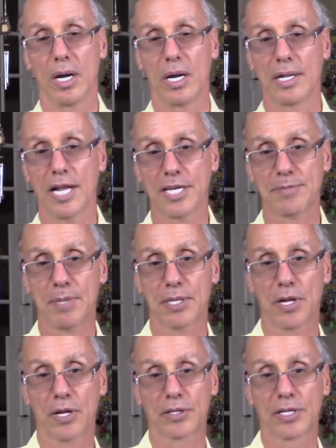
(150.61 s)
And last but
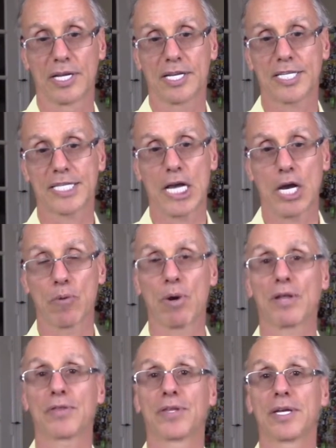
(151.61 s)
not least,
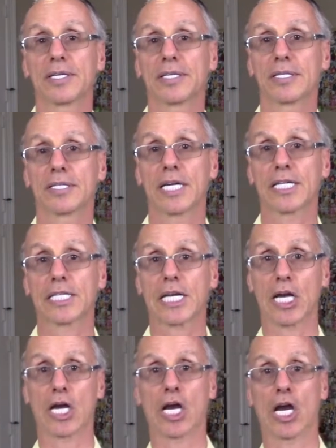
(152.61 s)
one thing
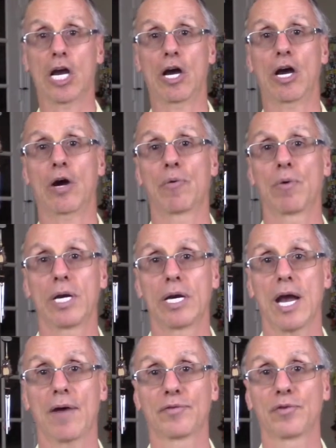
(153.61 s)
that we
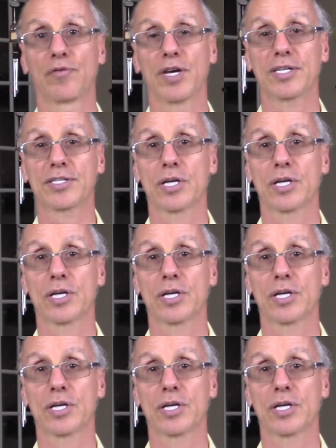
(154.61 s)
have to fix.